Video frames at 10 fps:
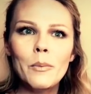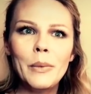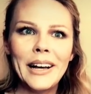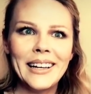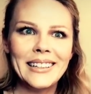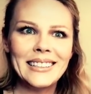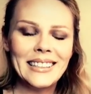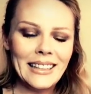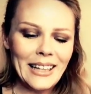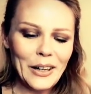But
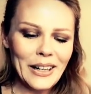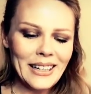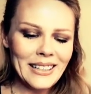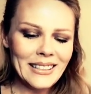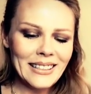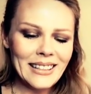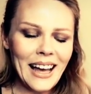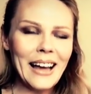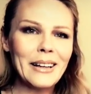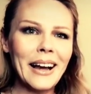there is,
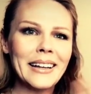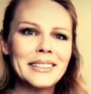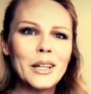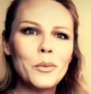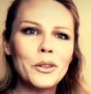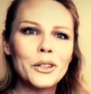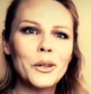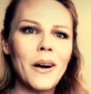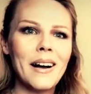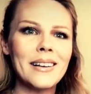I stumbled
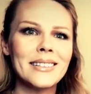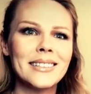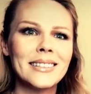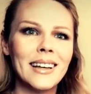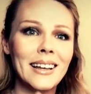across